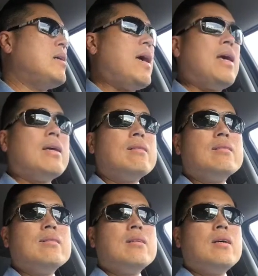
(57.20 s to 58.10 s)

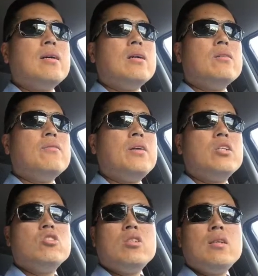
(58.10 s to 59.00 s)
eggs,
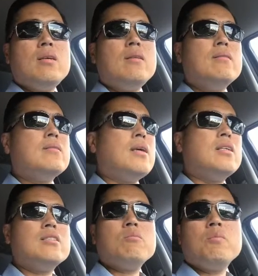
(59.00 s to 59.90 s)
feta cheese,
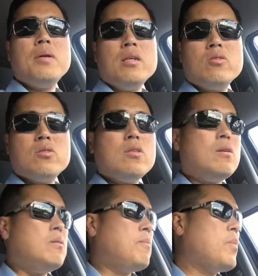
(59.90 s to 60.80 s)
and some spinach.
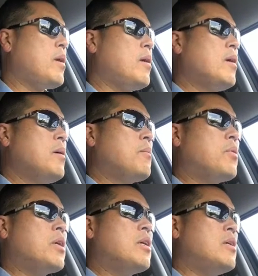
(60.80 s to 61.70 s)
So
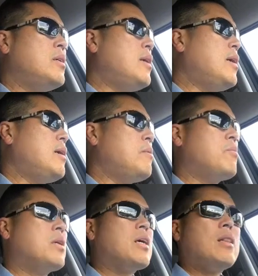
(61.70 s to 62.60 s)
pretty good
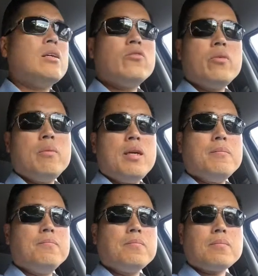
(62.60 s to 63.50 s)
lunch for me.